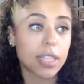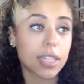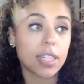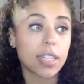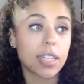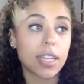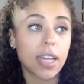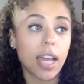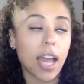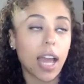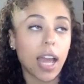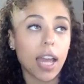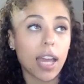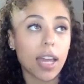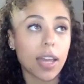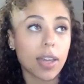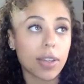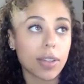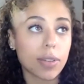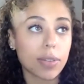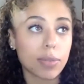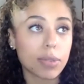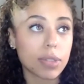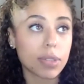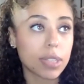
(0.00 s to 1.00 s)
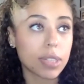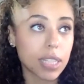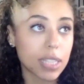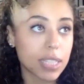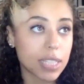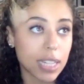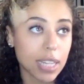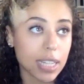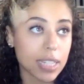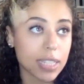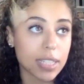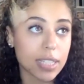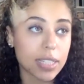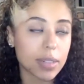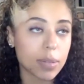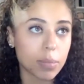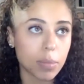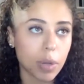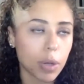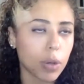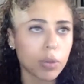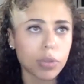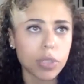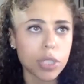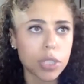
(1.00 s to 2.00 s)
I can text him,
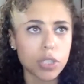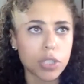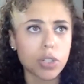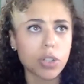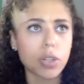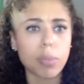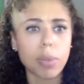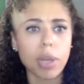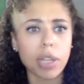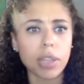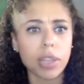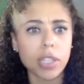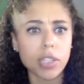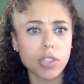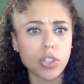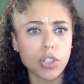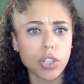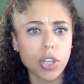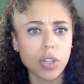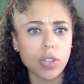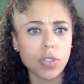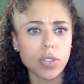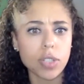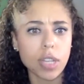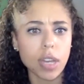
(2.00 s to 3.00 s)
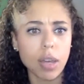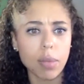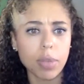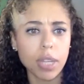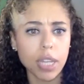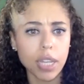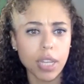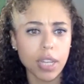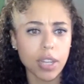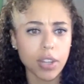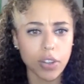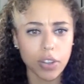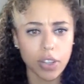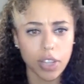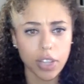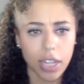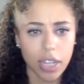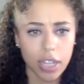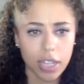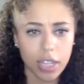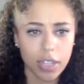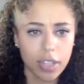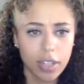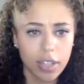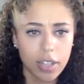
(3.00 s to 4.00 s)
"Oh, did you hear about this show's coming?" Or
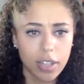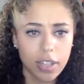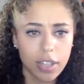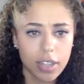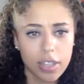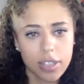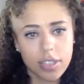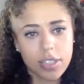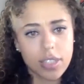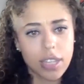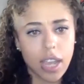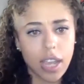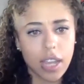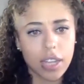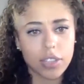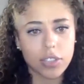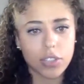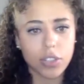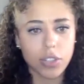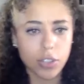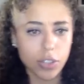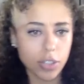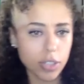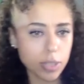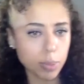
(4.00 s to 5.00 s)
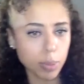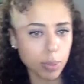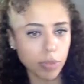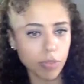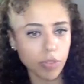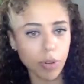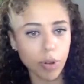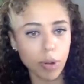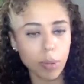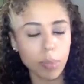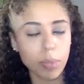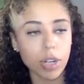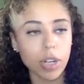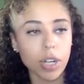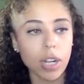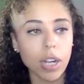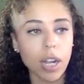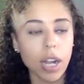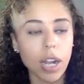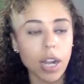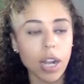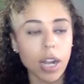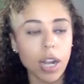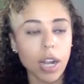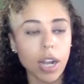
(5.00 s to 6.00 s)
like this actor, this performer.
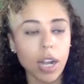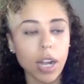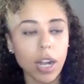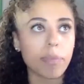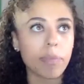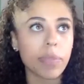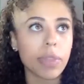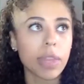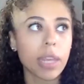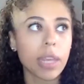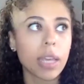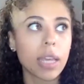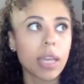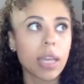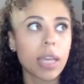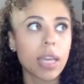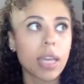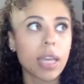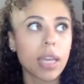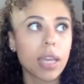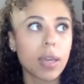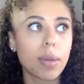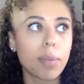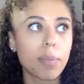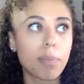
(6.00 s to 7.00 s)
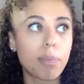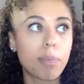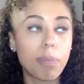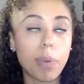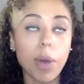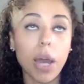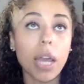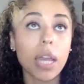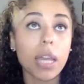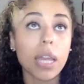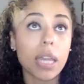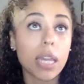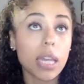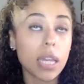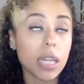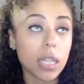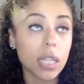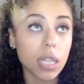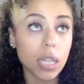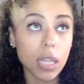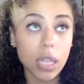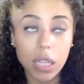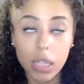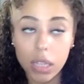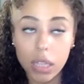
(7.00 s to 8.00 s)
But
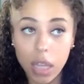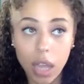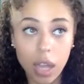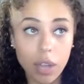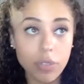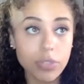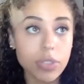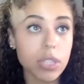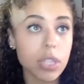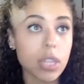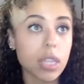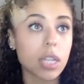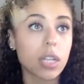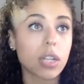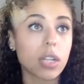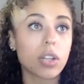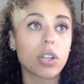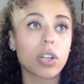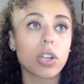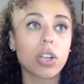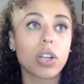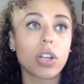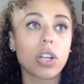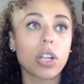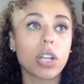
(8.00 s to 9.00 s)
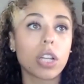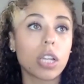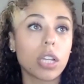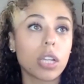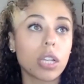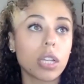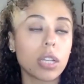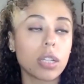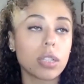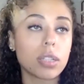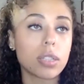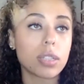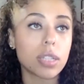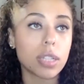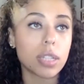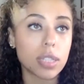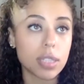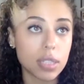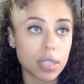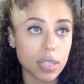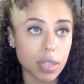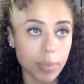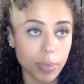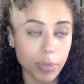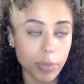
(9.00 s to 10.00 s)
he loves theater. He did
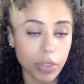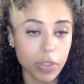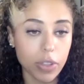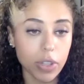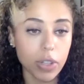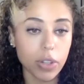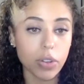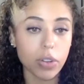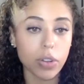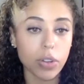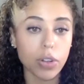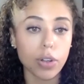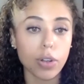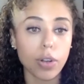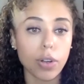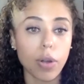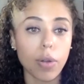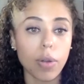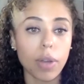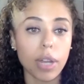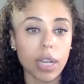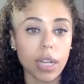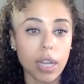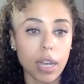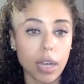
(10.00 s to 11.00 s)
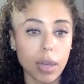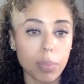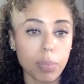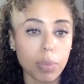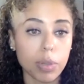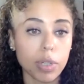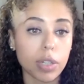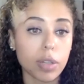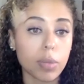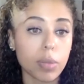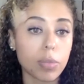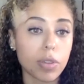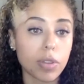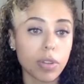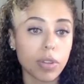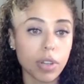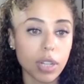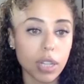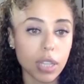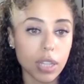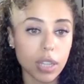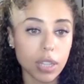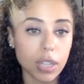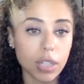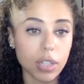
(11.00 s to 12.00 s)
some theater growing up in
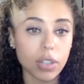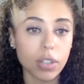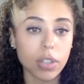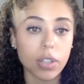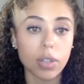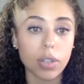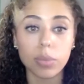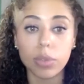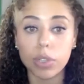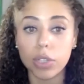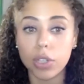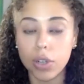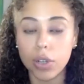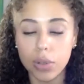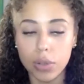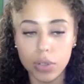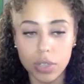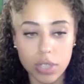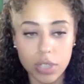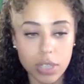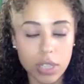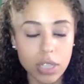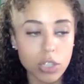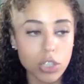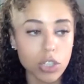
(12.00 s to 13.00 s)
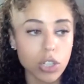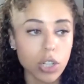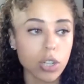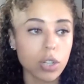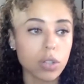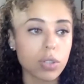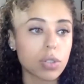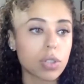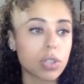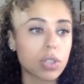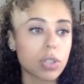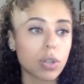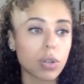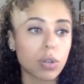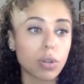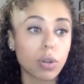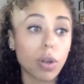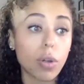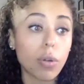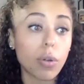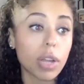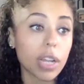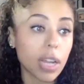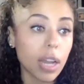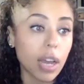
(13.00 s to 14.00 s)
community theater and would go to see shows. So
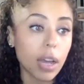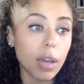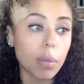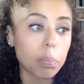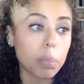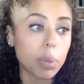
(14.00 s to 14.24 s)
growing up,